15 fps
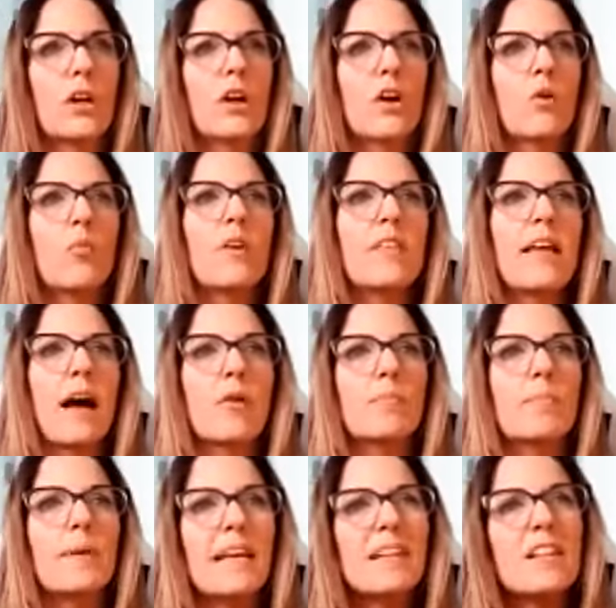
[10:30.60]
without
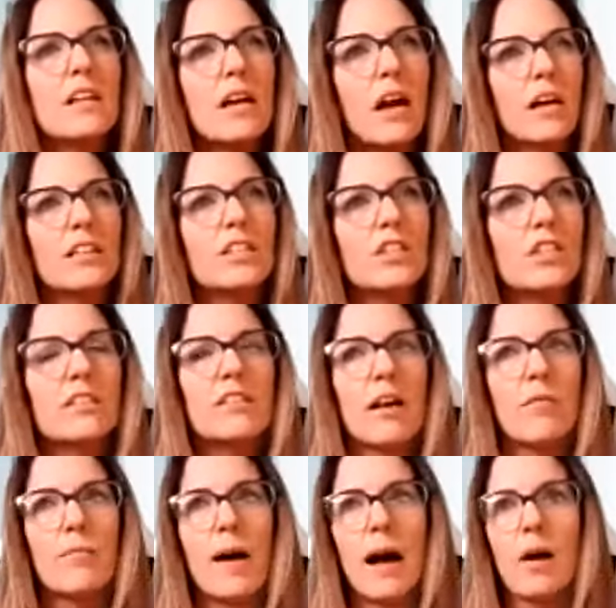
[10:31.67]
being conscious
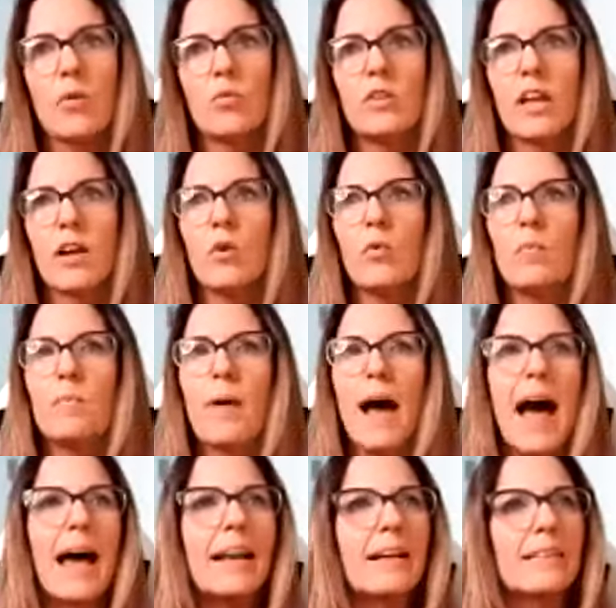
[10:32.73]
about the
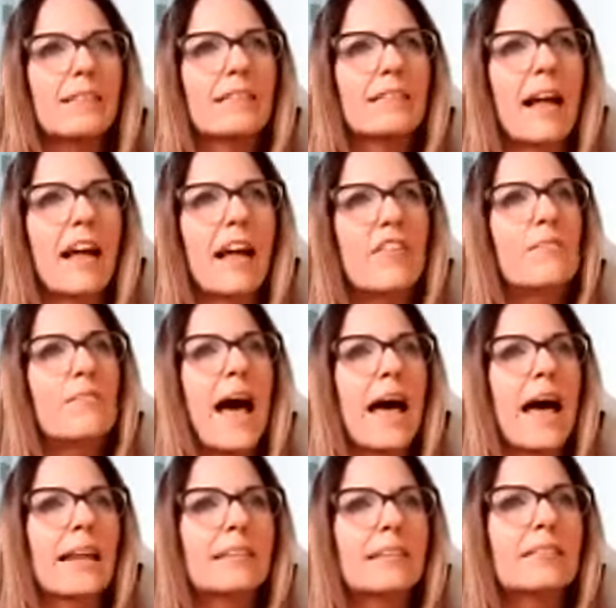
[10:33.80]
balance, life
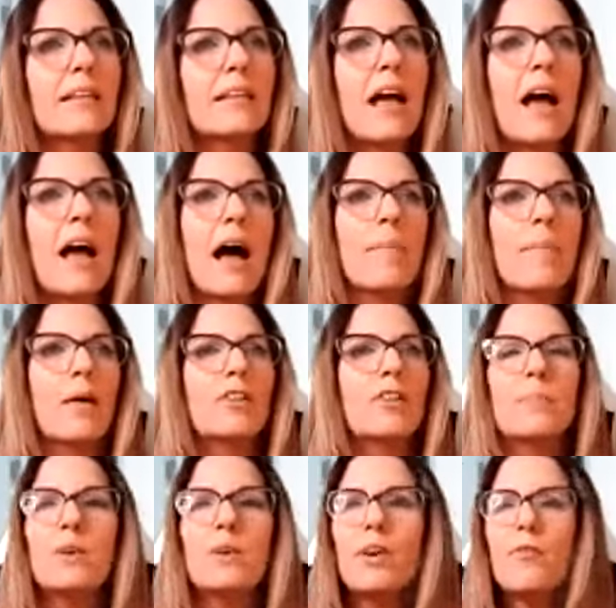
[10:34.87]
balance, about the
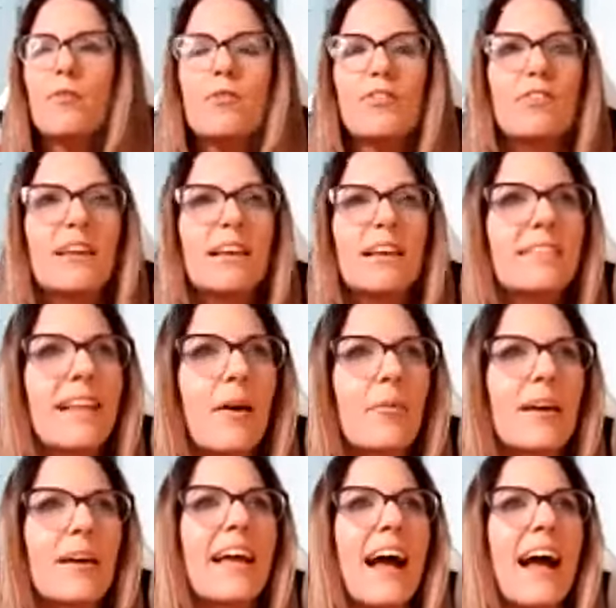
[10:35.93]
beautiful things that
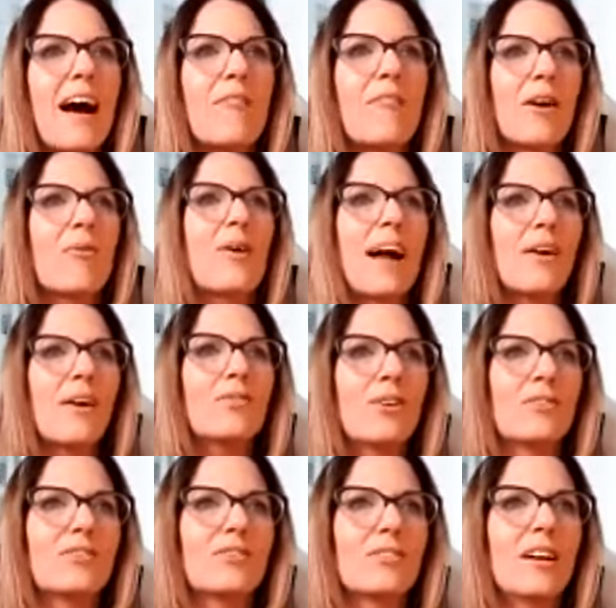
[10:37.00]
we have around
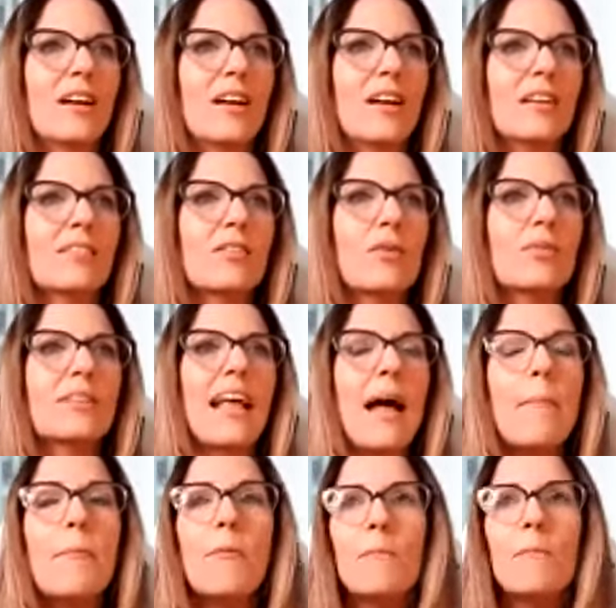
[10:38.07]
us. So that
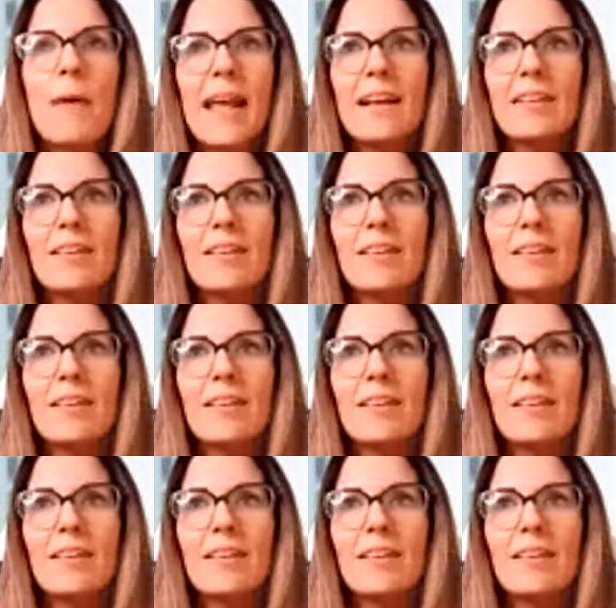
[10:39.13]
makes